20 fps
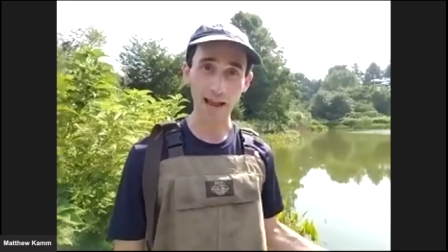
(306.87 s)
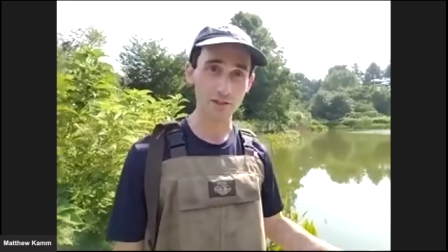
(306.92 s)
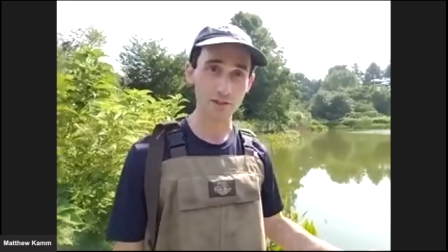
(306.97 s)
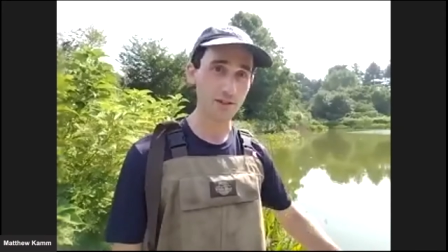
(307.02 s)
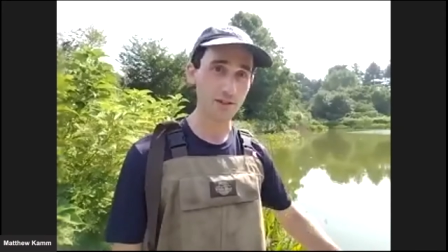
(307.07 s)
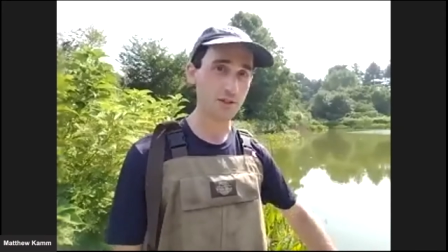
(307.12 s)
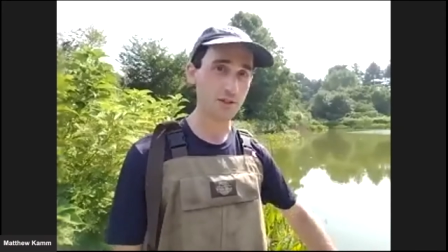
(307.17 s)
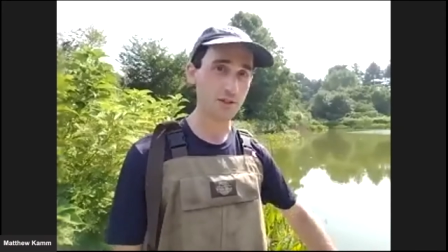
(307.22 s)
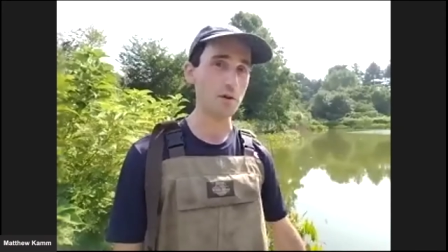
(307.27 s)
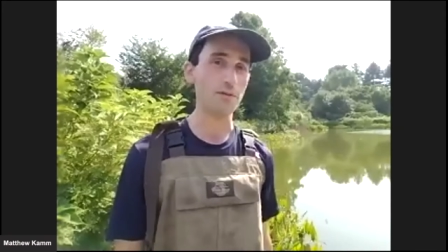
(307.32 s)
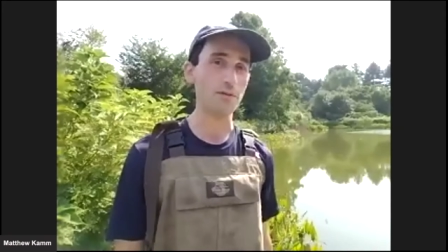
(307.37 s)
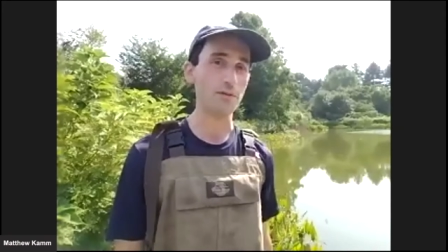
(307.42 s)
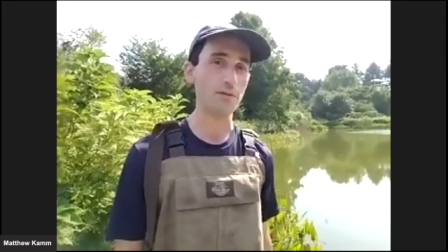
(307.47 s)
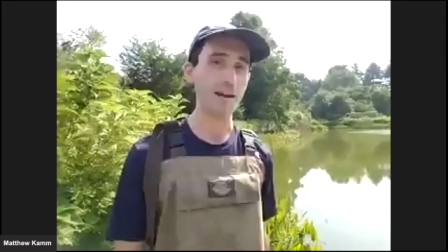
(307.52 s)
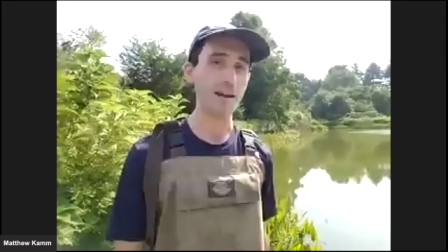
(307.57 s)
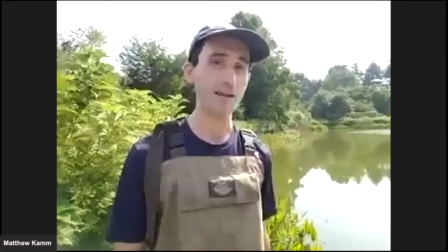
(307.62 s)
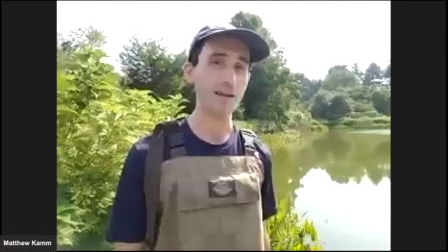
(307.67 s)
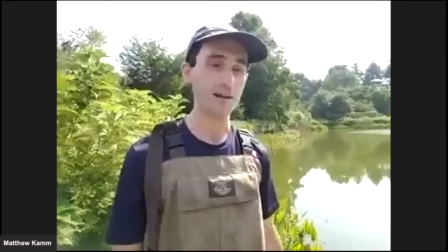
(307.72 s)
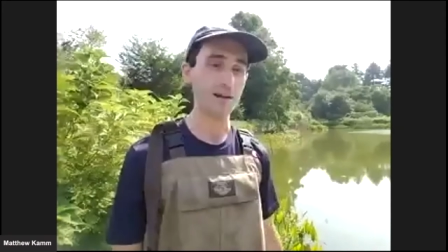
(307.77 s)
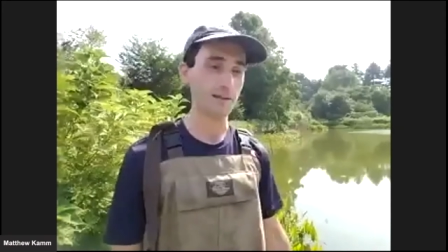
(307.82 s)
and we've got a couple
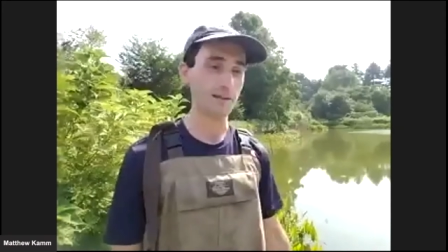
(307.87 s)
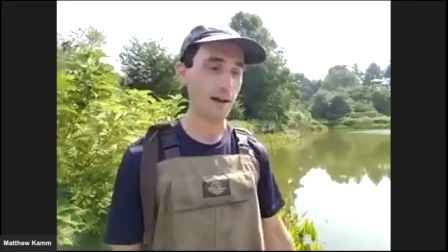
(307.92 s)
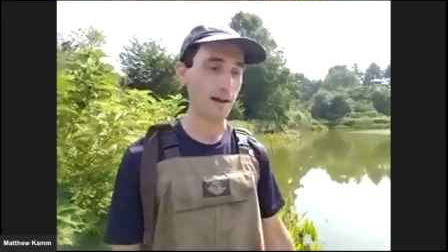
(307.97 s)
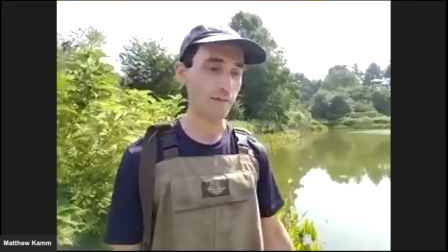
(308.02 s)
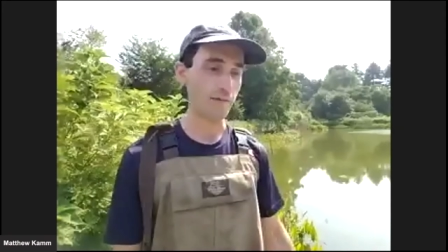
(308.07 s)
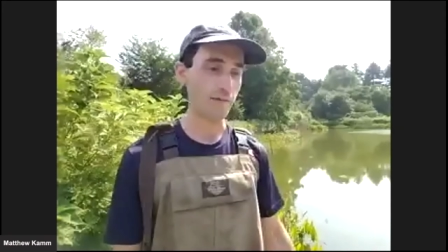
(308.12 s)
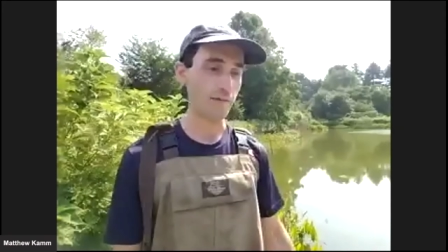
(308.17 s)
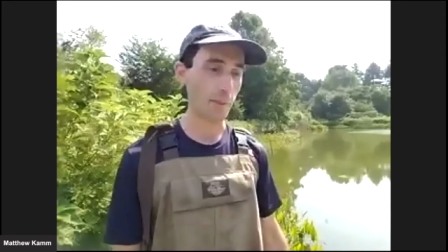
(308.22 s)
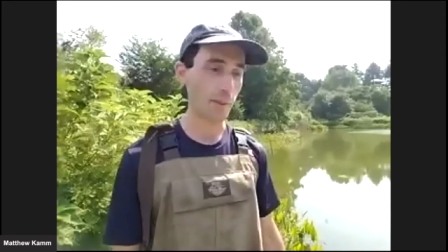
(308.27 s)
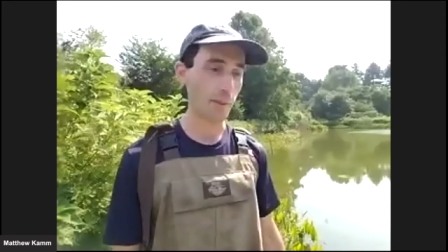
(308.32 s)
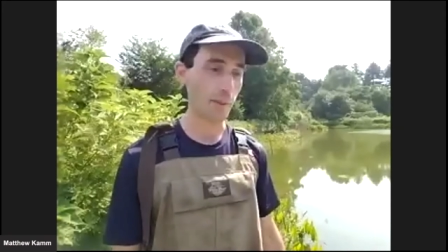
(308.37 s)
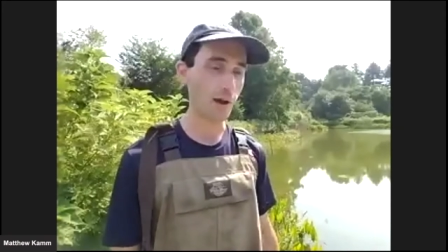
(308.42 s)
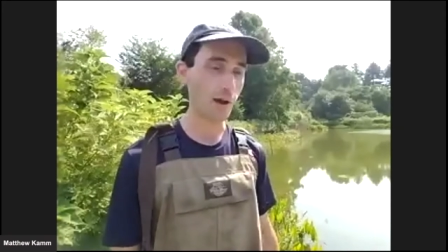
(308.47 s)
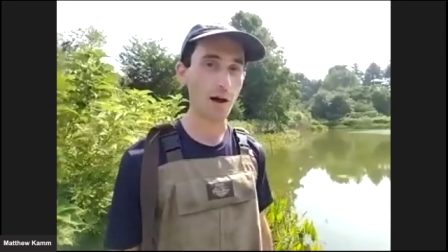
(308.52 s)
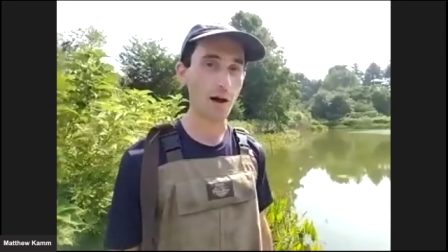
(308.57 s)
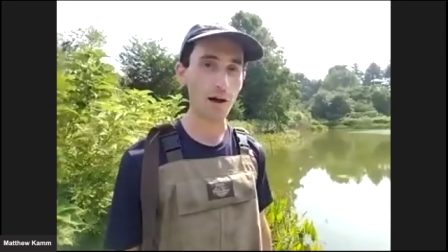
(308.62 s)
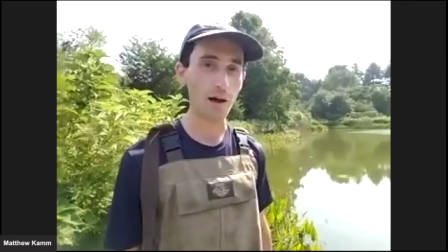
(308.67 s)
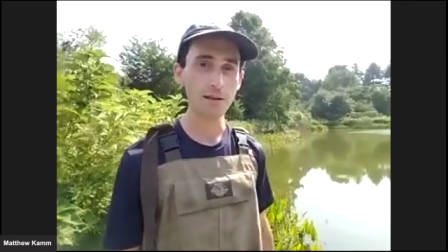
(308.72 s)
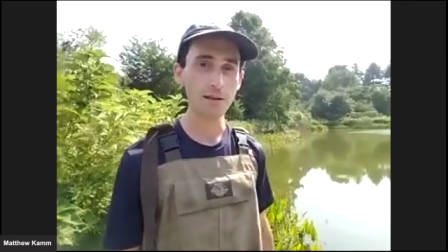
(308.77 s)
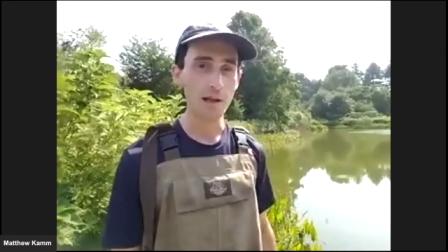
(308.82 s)
turtles to actually show you
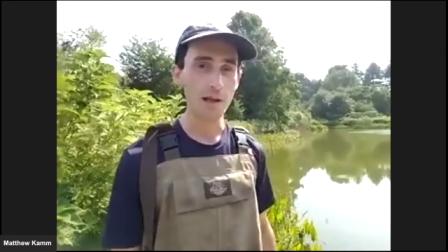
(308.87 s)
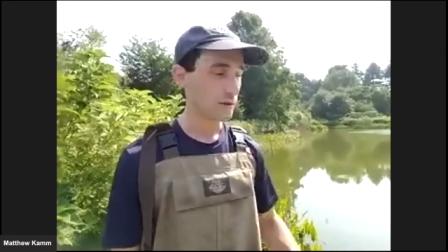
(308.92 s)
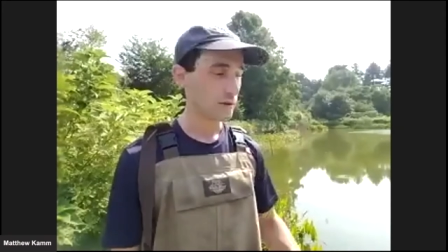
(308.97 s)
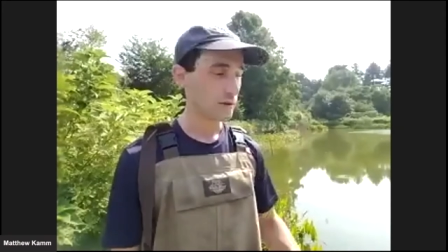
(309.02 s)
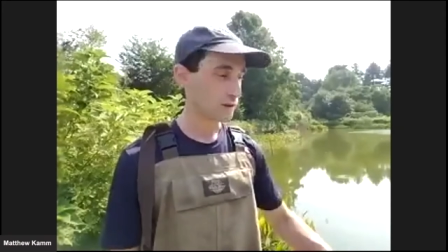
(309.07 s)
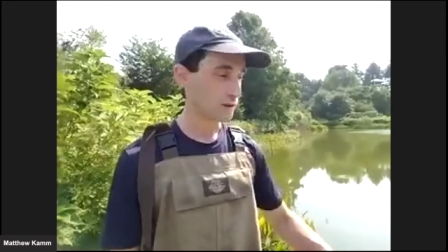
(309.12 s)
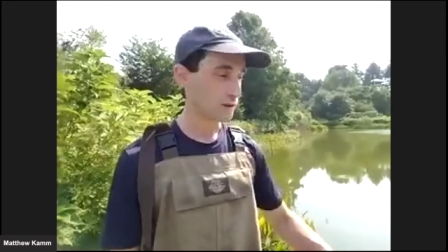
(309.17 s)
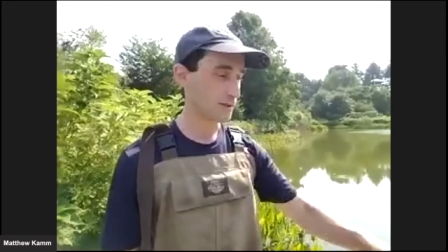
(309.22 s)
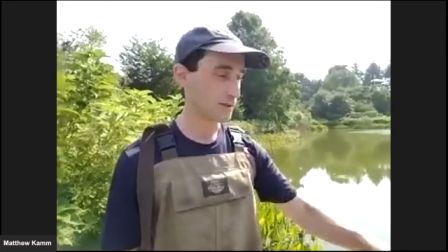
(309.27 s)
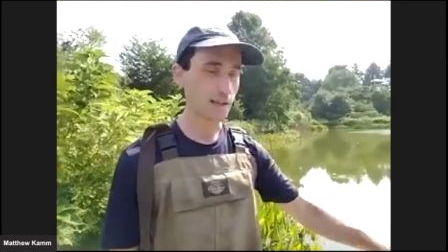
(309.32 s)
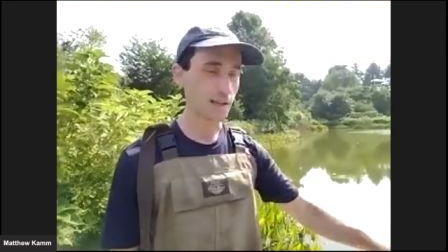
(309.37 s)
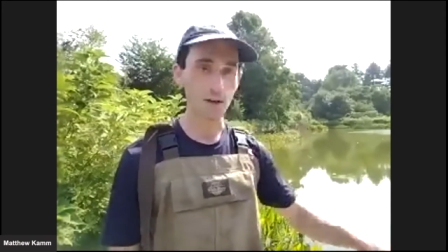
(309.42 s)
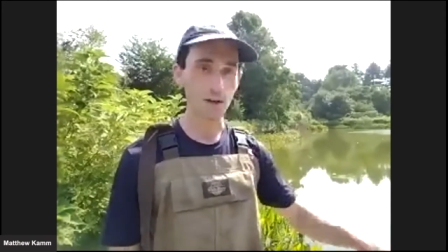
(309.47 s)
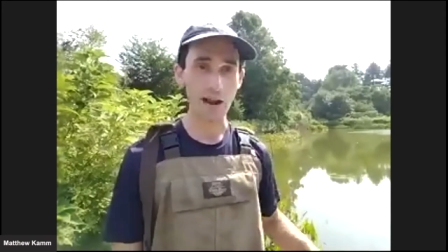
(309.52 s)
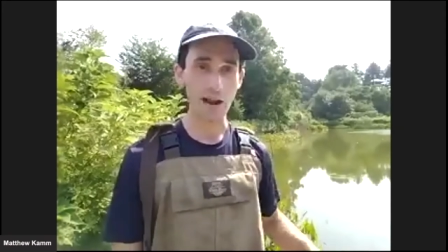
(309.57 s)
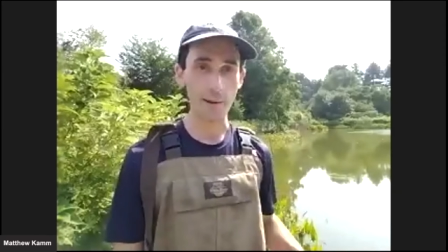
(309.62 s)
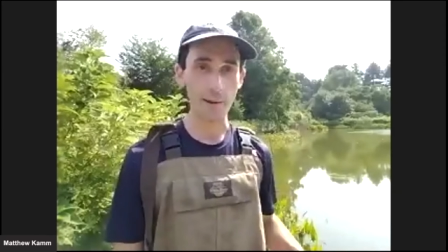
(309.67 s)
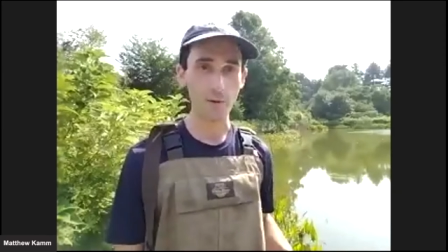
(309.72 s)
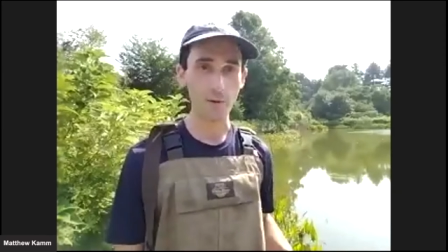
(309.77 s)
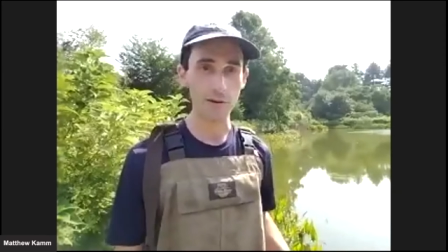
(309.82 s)
right here live on the call.
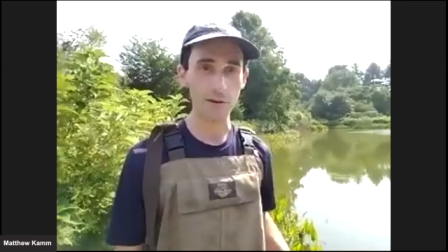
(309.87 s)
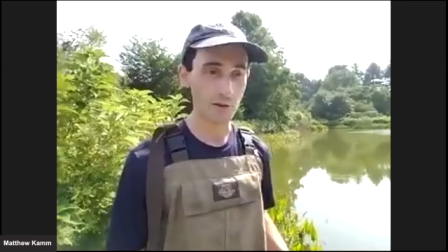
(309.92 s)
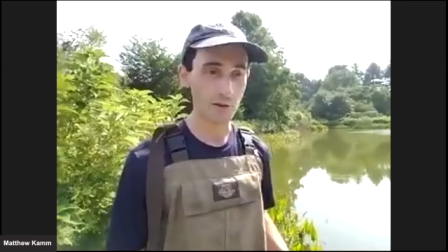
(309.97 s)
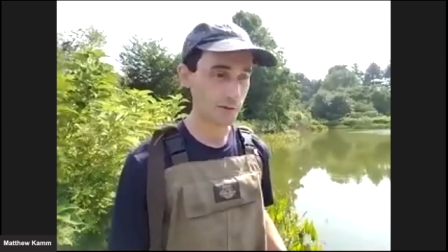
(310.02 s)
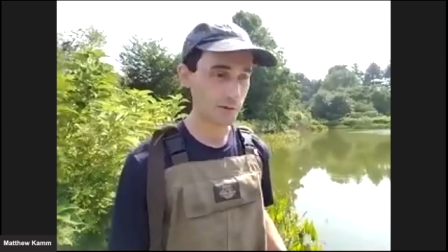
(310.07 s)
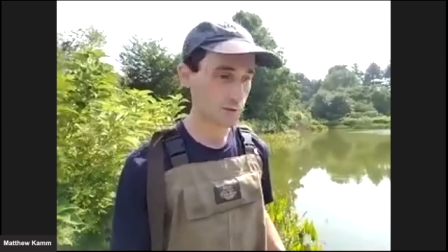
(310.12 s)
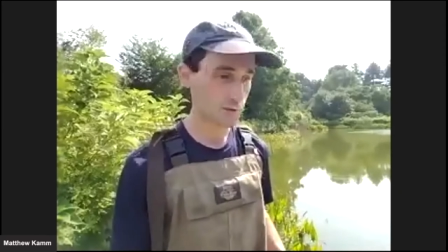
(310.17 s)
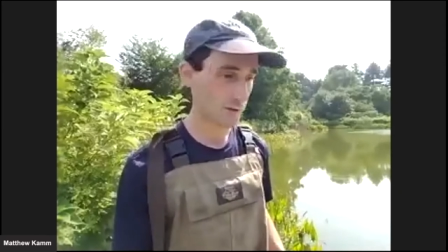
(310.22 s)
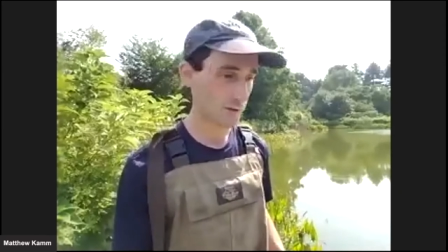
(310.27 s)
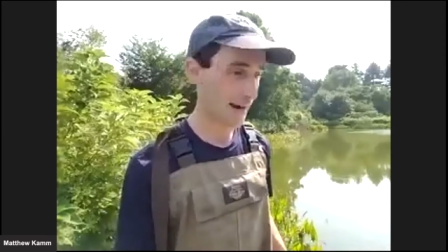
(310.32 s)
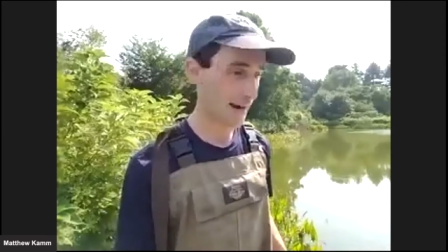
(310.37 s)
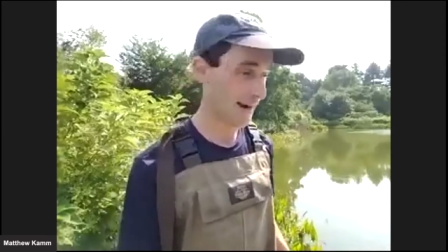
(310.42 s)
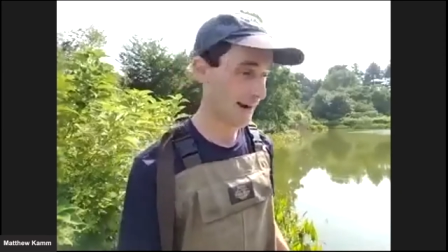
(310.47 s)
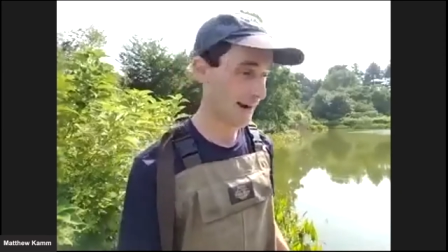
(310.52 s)
So I'm just gonna grab one of